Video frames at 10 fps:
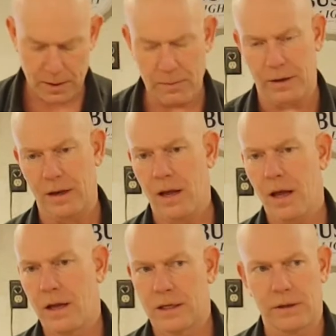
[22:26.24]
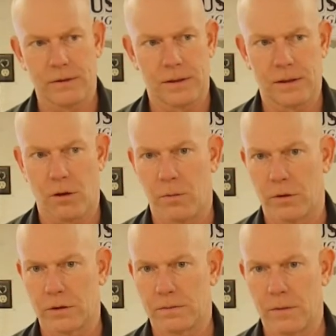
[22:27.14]
But she was
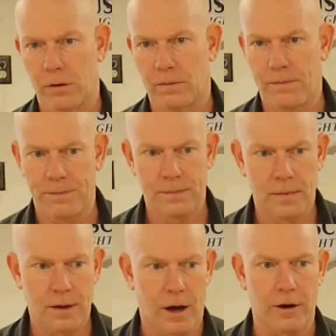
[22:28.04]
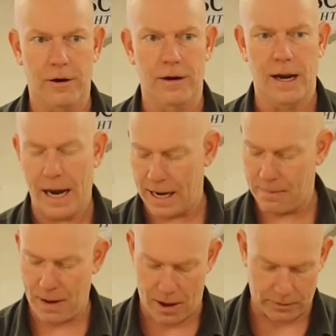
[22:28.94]
almost, you know, 180
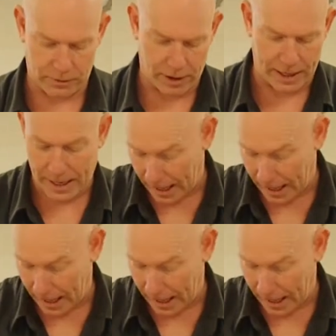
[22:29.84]
pound Great